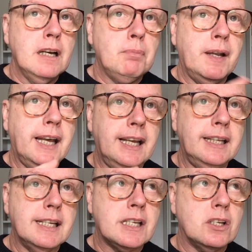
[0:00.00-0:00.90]

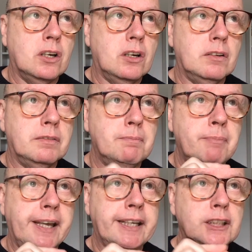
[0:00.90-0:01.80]
playlist of
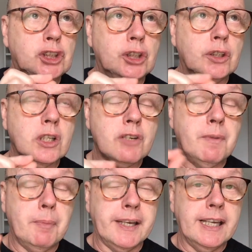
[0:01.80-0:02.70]
making journals
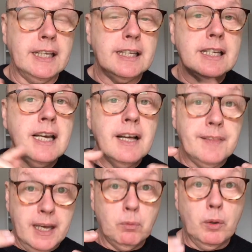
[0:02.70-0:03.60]
for beginners,
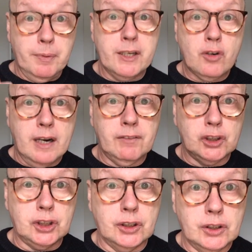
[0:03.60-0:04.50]
there will be a travel
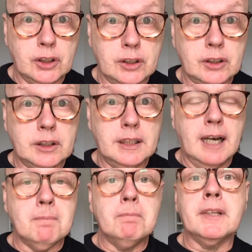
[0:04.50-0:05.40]
journal
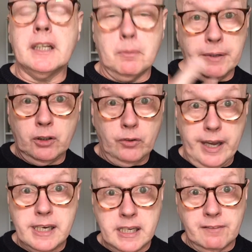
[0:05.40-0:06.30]
that I'll be
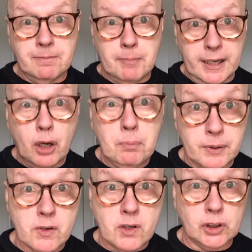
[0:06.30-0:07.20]
creating for my own
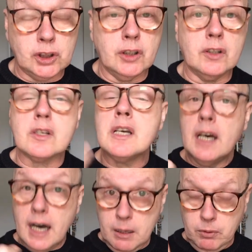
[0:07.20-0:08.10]
personal journals.
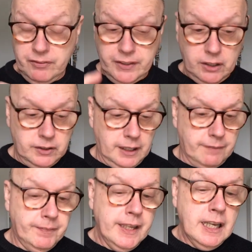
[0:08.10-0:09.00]
I will video that.
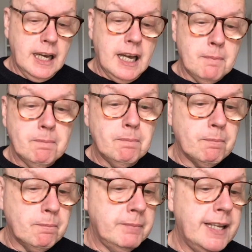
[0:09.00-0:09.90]

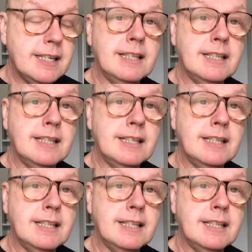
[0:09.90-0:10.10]
There's